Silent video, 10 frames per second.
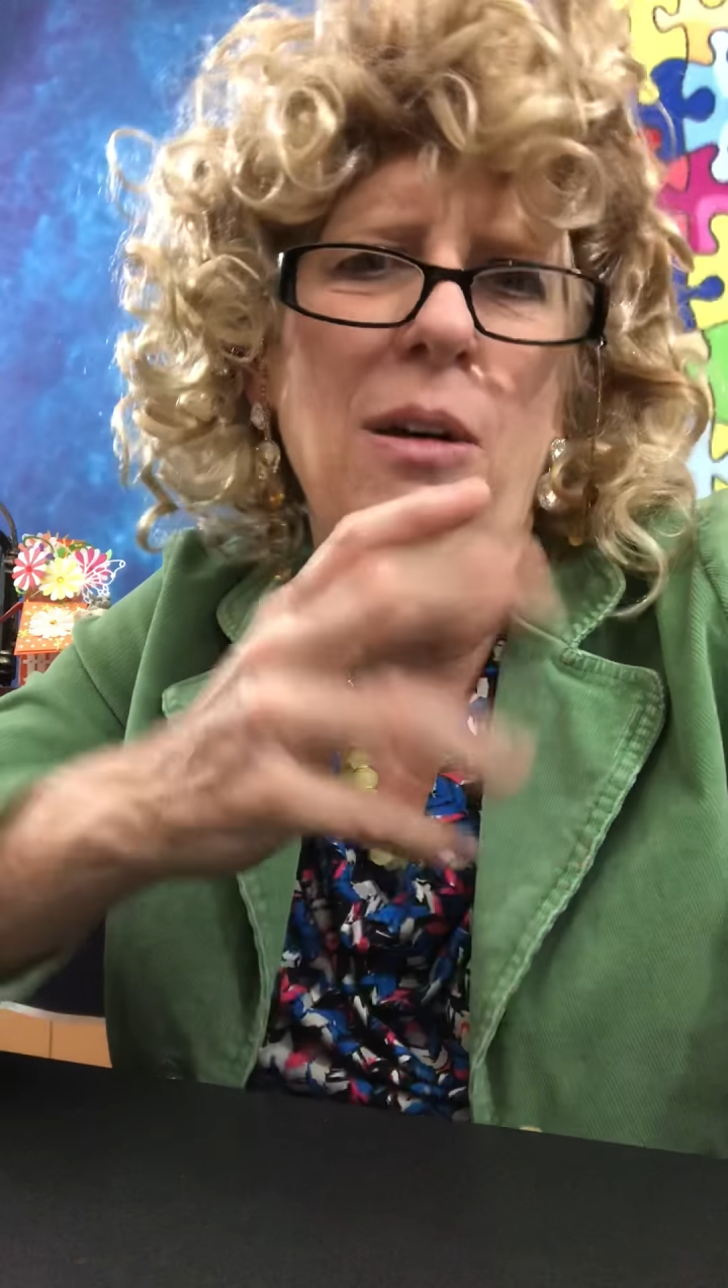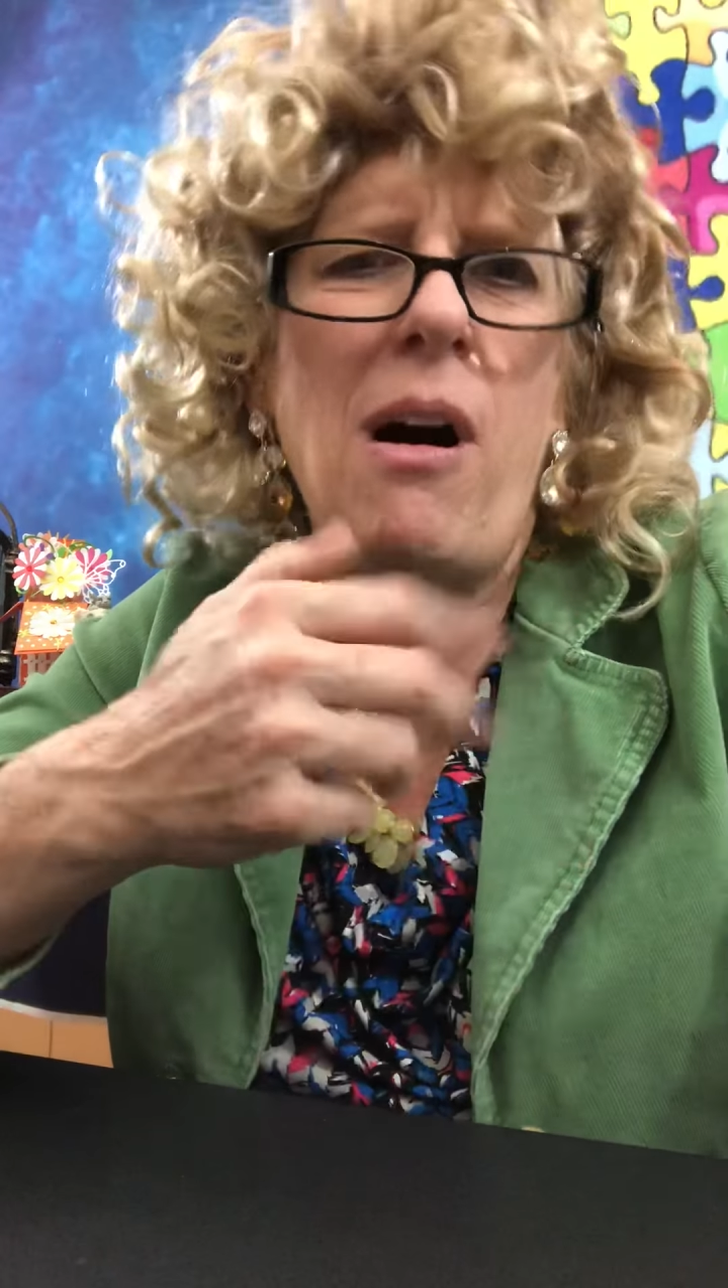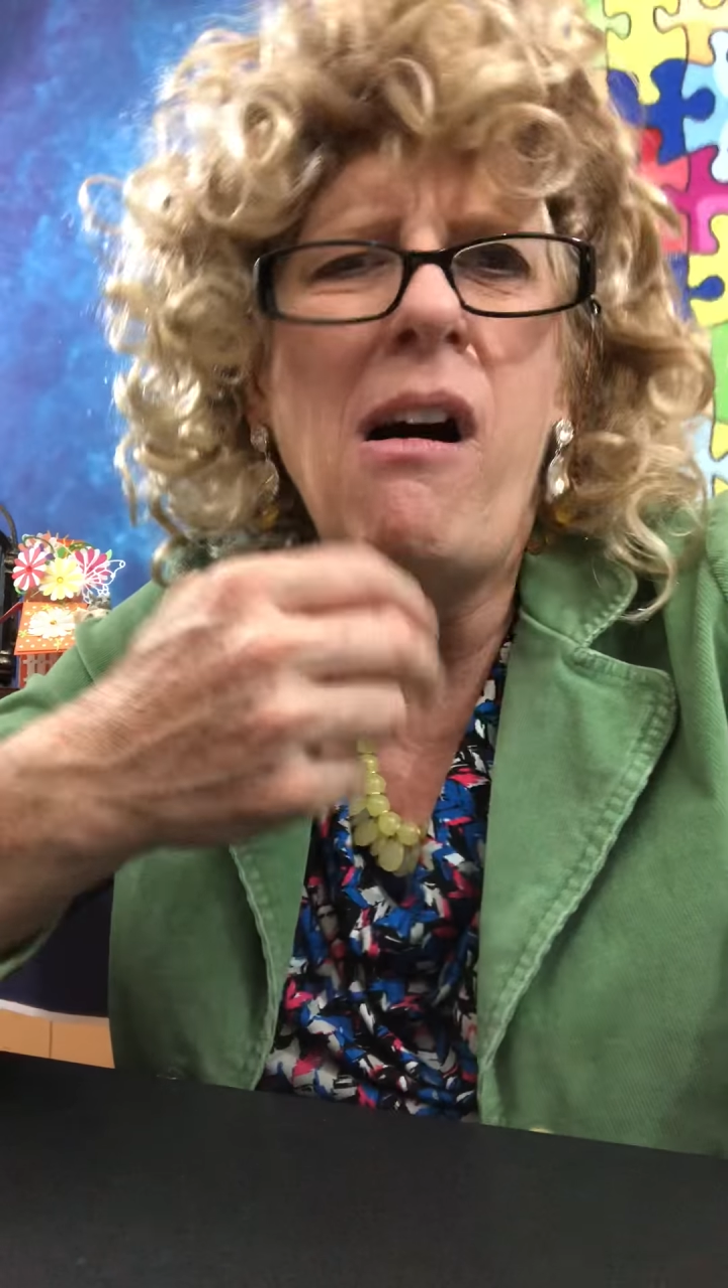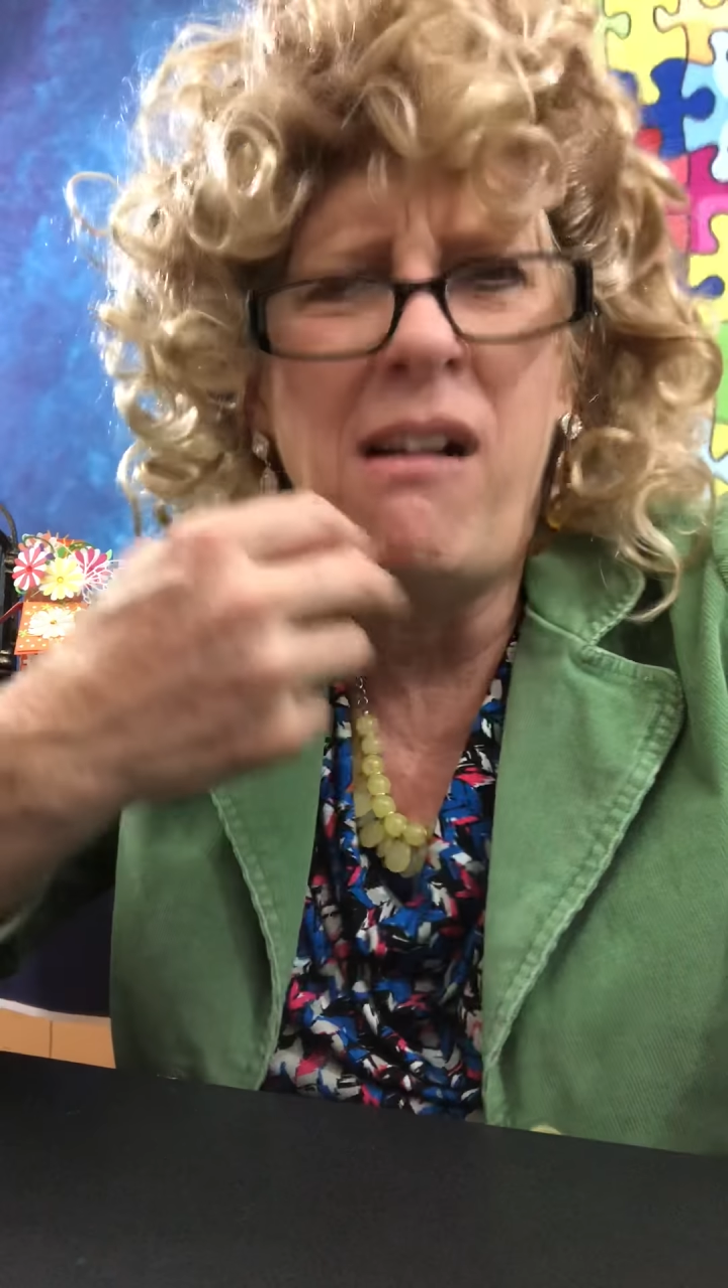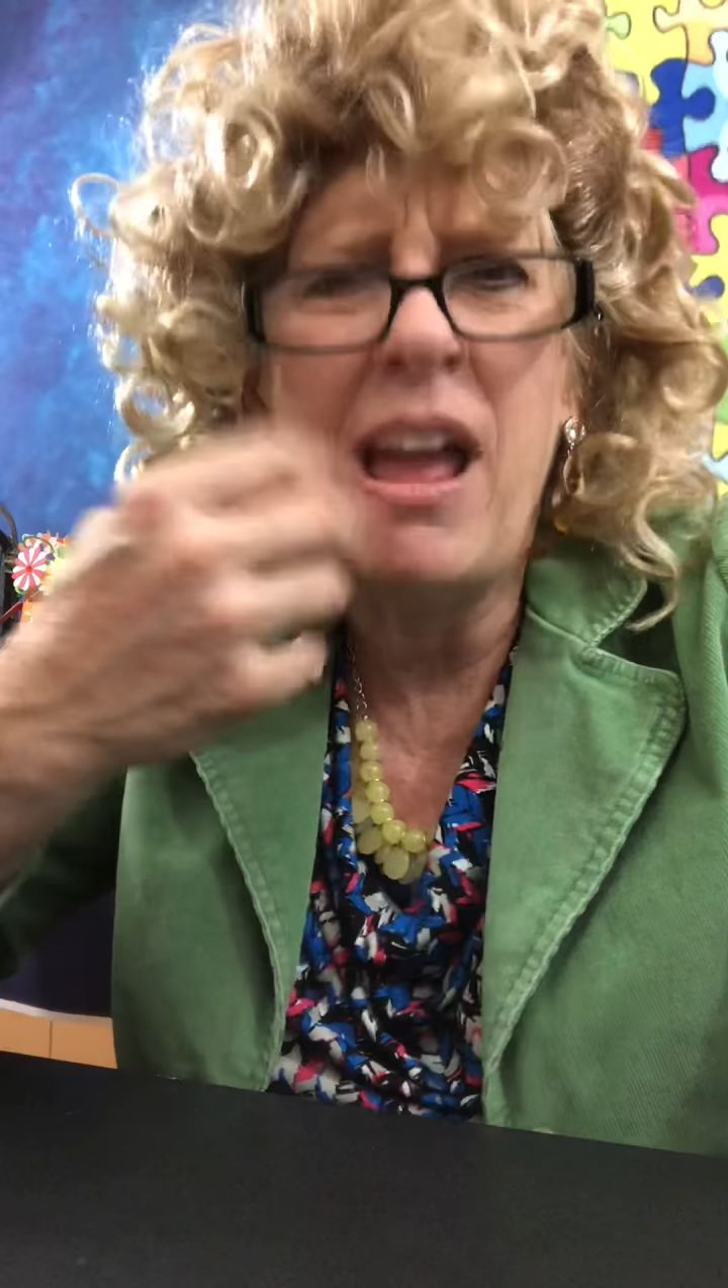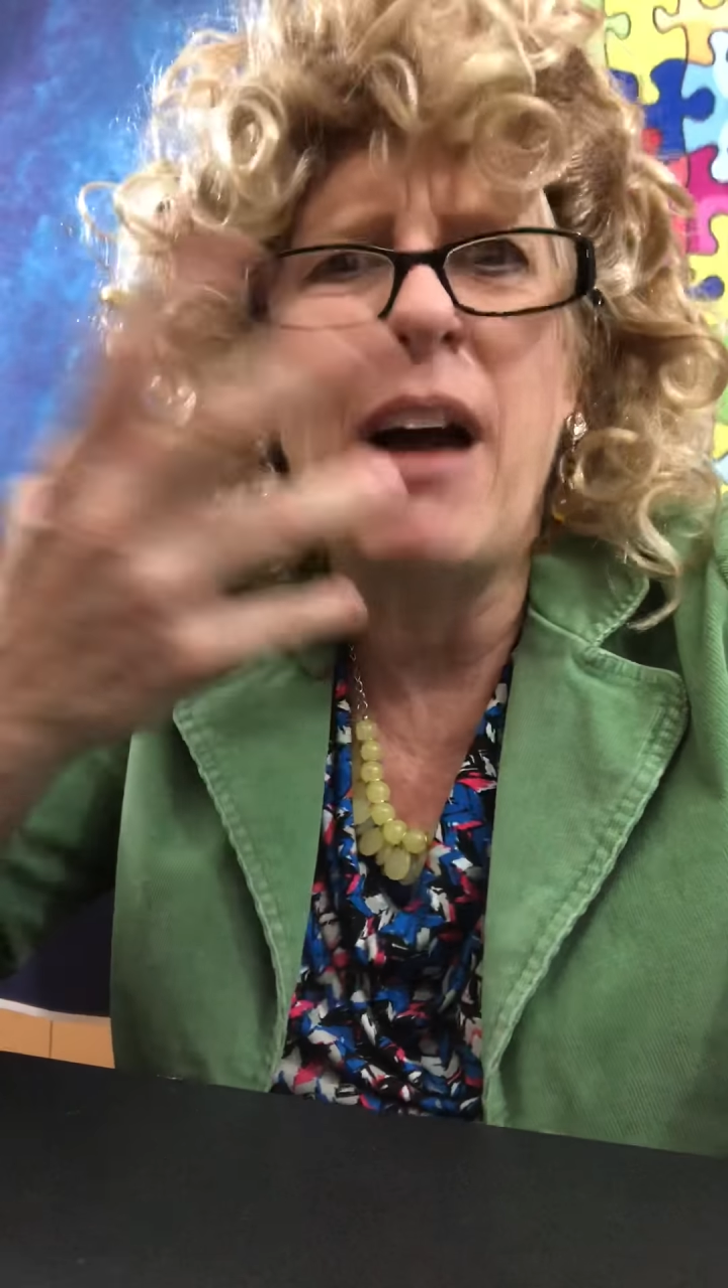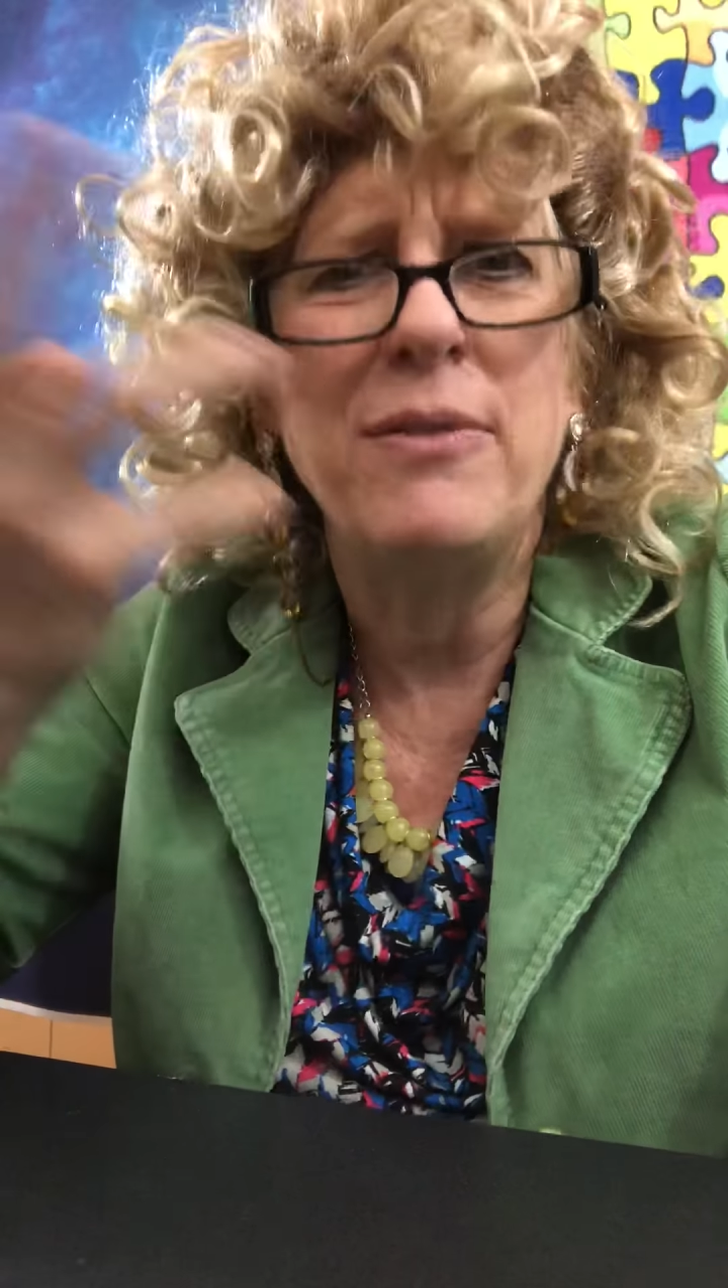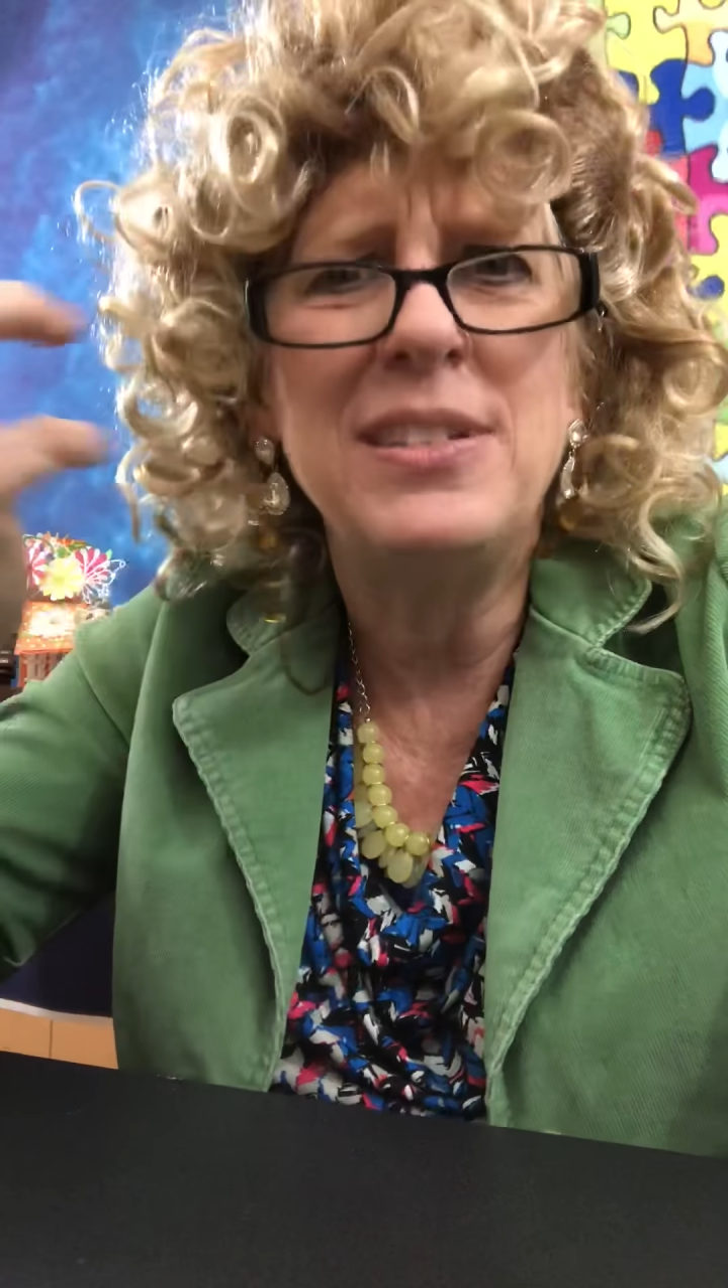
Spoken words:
I have